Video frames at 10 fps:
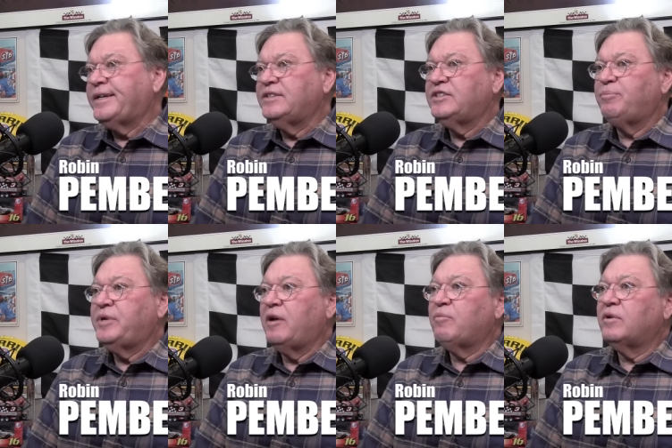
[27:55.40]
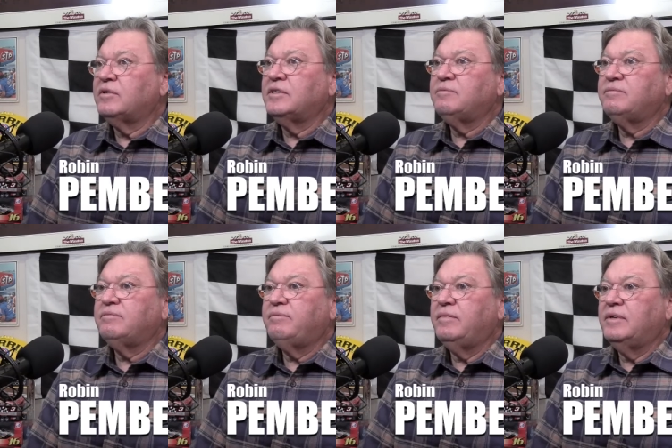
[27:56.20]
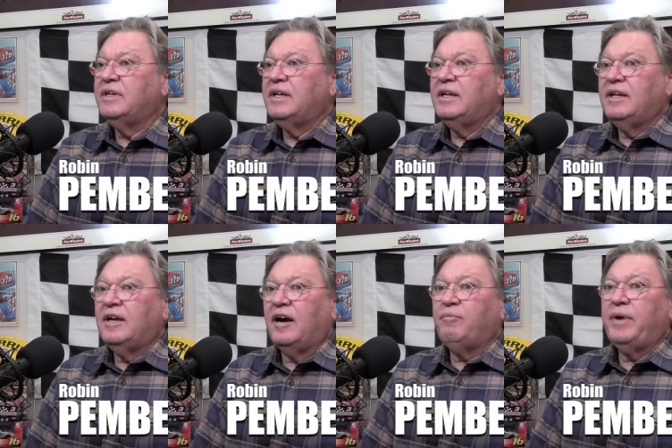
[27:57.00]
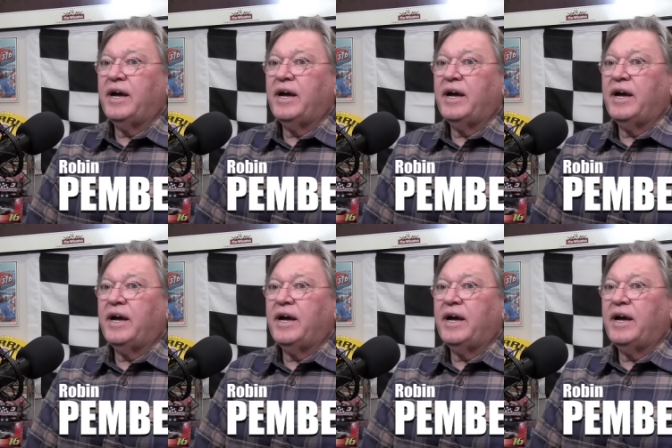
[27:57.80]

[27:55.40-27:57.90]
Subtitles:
like in September, then I'm